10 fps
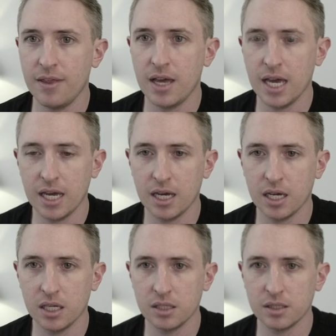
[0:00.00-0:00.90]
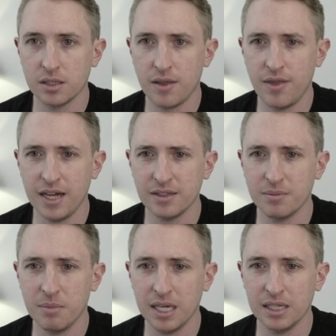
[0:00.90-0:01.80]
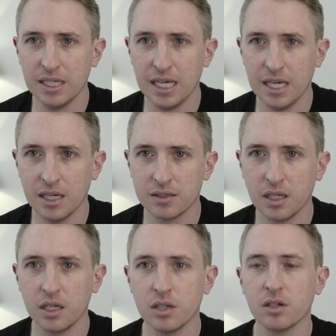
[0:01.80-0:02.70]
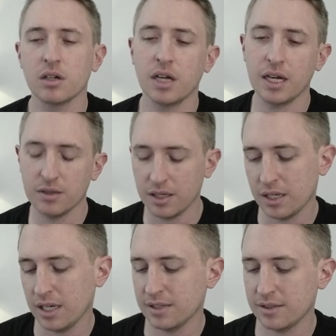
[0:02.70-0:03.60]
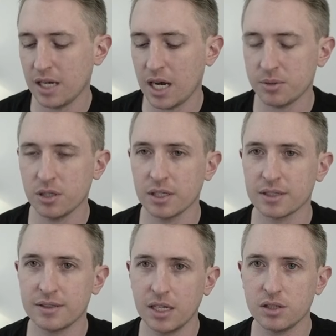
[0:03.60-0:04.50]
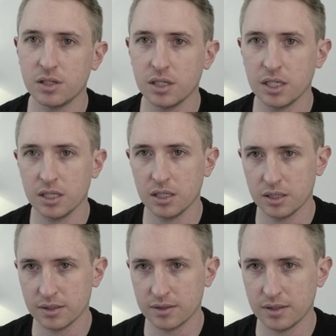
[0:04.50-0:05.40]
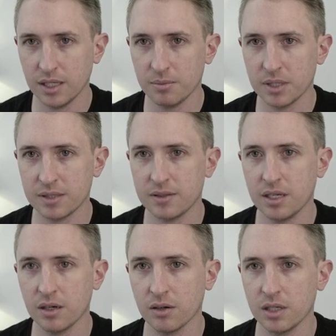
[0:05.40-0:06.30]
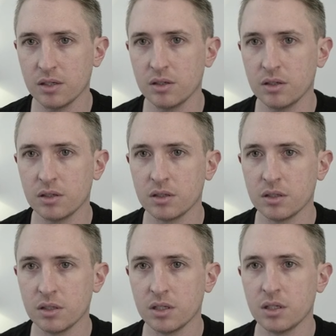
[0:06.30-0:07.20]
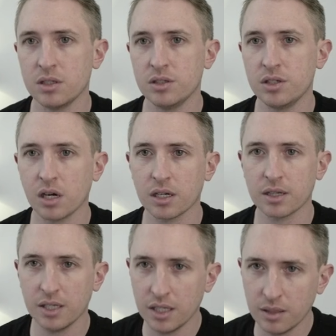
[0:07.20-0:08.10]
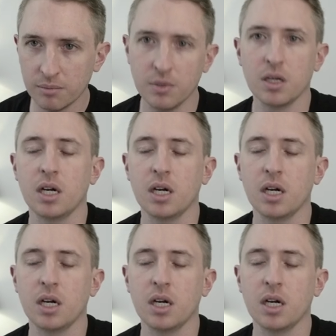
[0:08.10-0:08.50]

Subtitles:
And that's mainly it. It's an optional extension, is the Material Dark theme.